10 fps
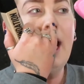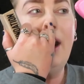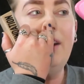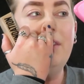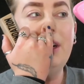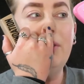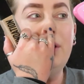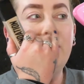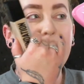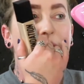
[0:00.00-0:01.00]
I don't even know
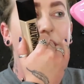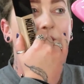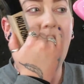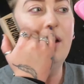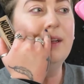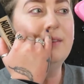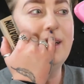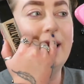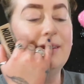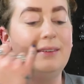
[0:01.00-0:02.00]
what you would call this.
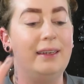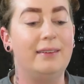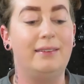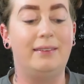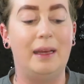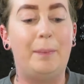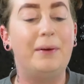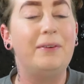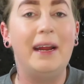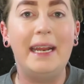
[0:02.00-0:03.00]
I guess like
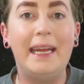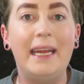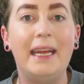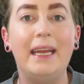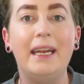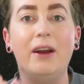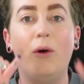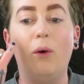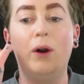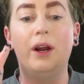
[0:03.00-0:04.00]
separating,
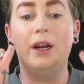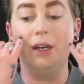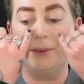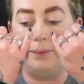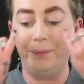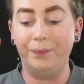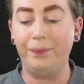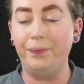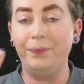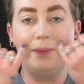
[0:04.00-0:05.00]
or
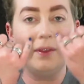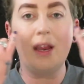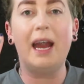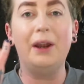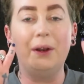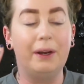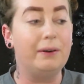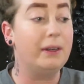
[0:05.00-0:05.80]
I don't know.